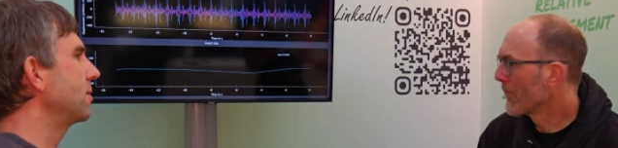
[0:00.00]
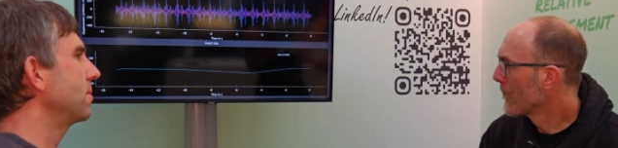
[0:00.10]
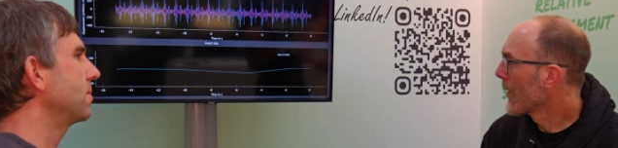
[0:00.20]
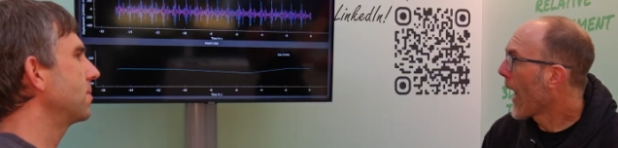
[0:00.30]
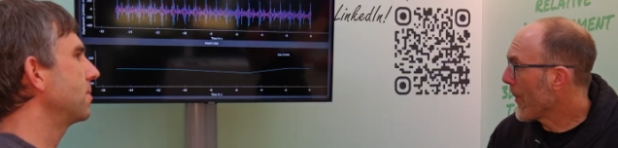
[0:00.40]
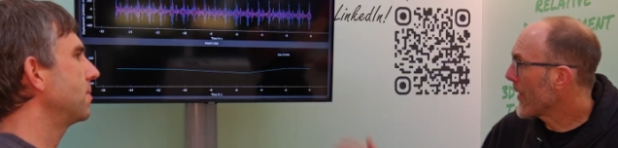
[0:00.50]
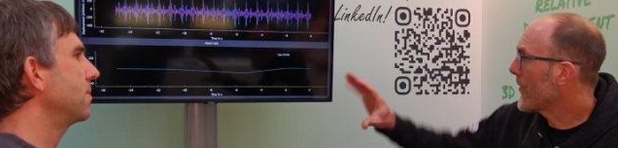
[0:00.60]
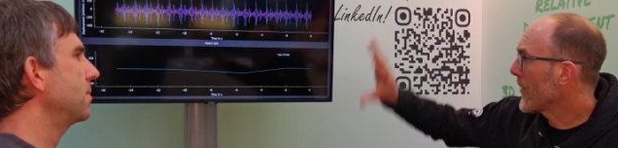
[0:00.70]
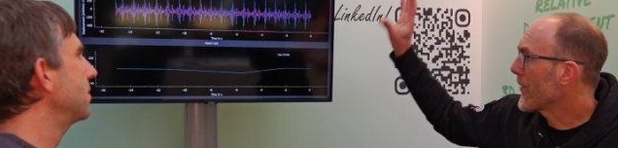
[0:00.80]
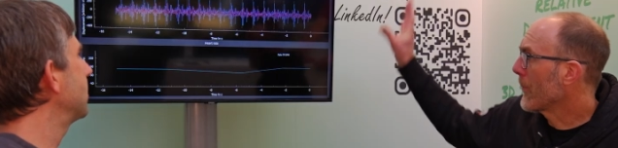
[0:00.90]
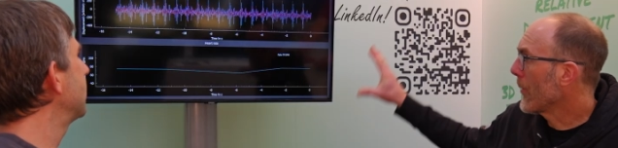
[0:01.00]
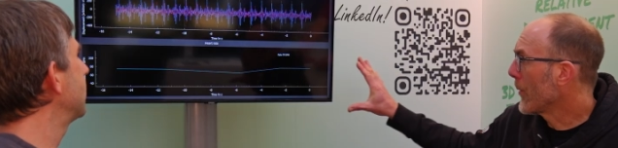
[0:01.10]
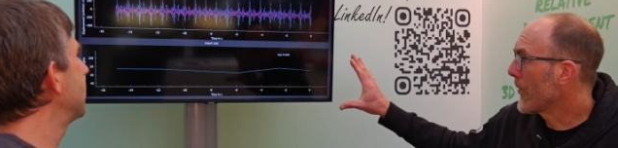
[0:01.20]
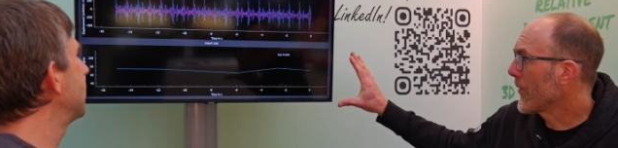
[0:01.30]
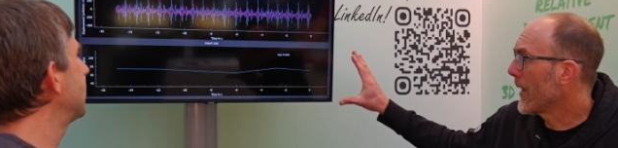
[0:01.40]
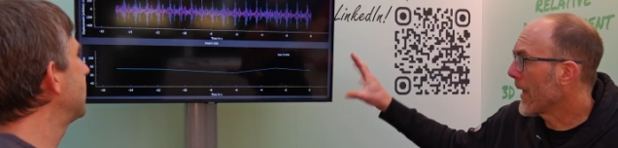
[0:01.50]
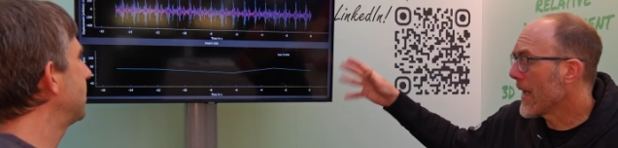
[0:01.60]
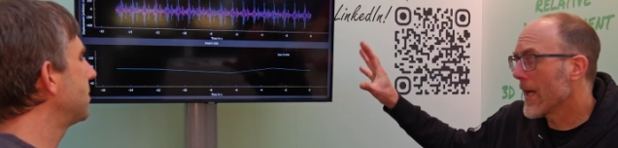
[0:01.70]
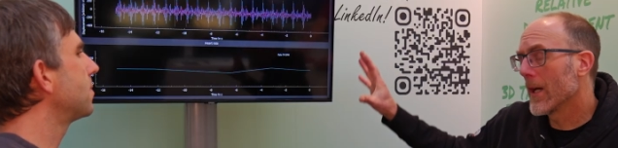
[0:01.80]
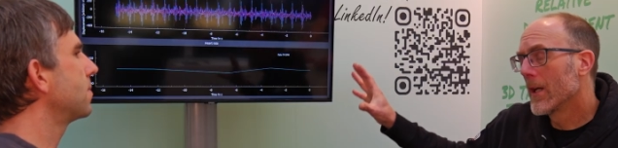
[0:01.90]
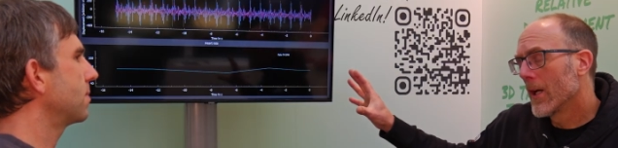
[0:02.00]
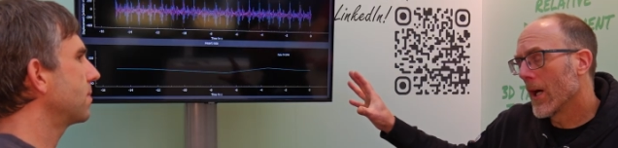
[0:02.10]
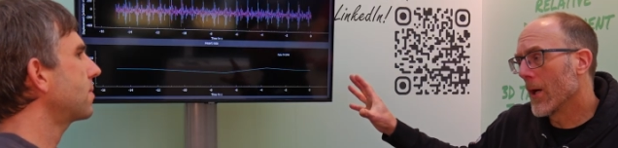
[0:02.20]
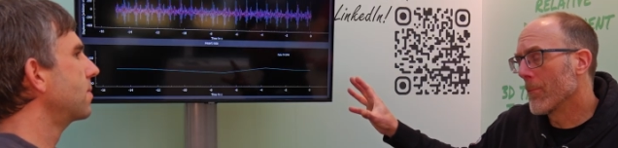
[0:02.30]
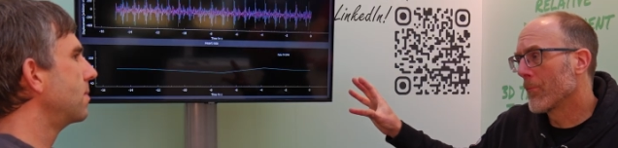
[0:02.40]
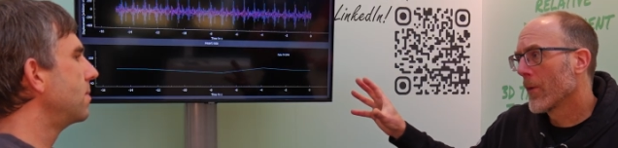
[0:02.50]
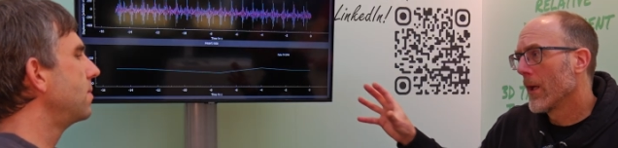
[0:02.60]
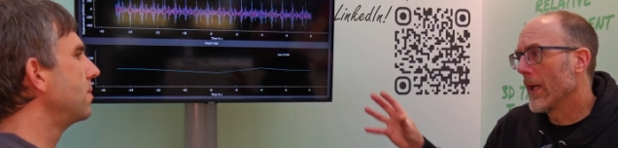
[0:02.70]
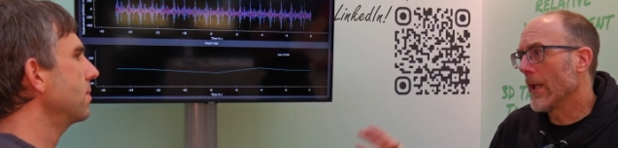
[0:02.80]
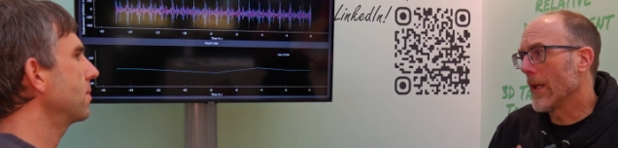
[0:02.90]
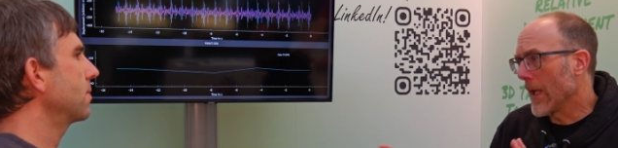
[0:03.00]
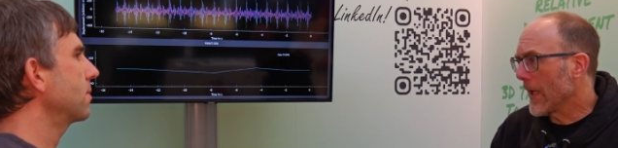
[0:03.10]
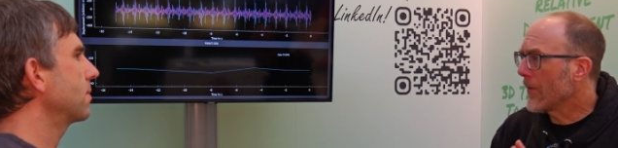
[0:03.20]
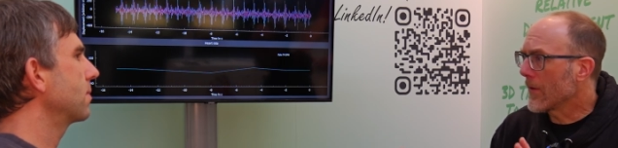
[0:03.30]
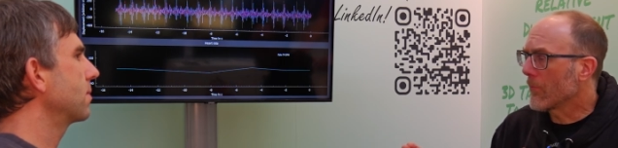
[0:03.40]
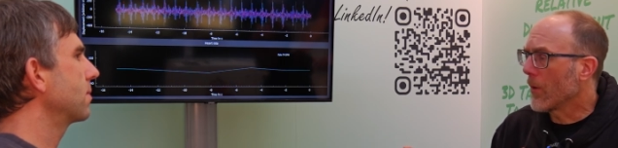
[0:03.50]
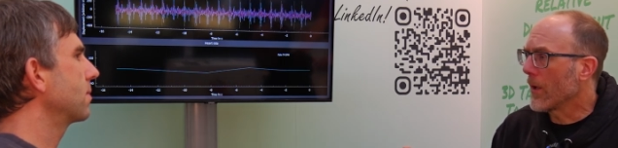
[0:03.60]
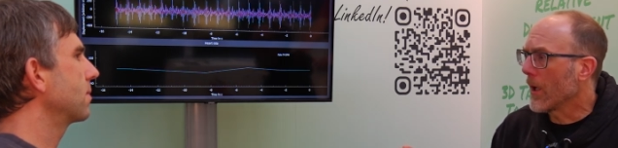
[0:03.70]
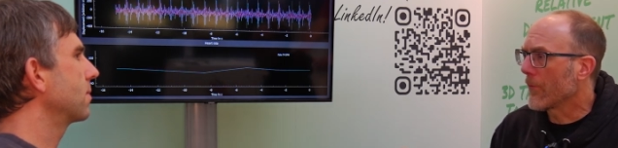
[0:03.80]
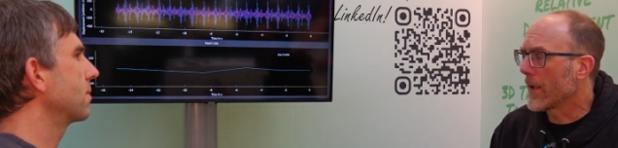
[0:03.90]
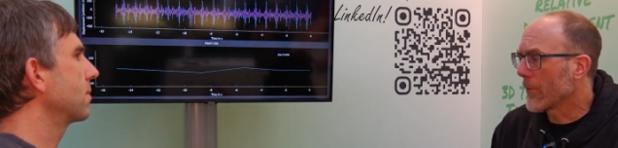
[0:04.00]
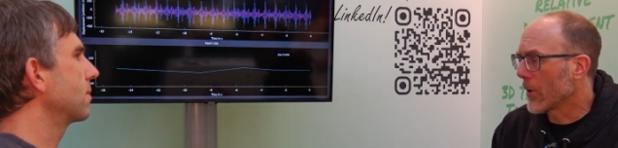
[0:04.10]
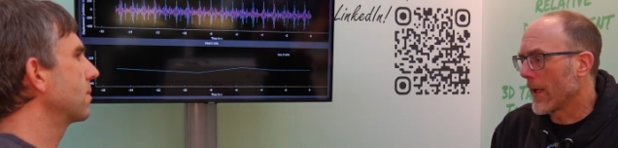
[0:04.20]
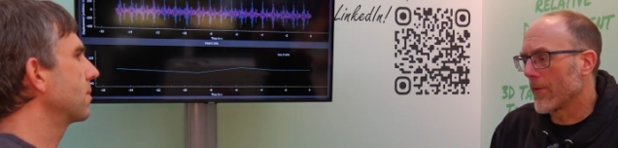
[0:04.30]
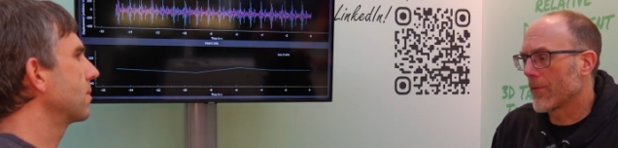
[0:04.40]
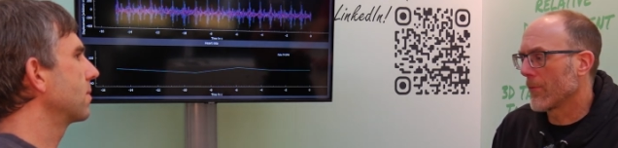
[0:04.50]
Speaker 1: Yeah. And this system that we're seeing here, is it available as